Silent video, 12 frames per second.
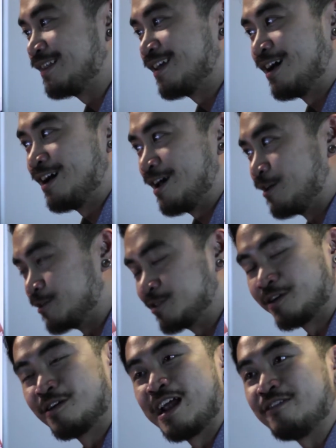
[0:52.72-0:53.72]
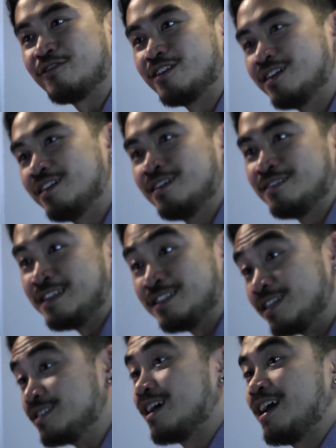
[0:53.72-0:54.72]
uh, I also write for a DJ
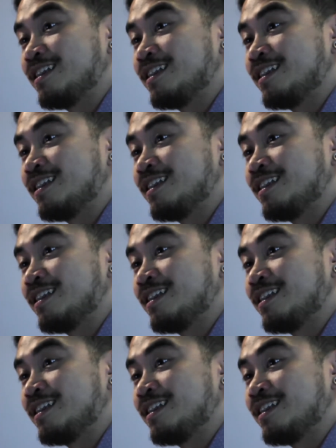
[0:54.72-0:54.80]
site.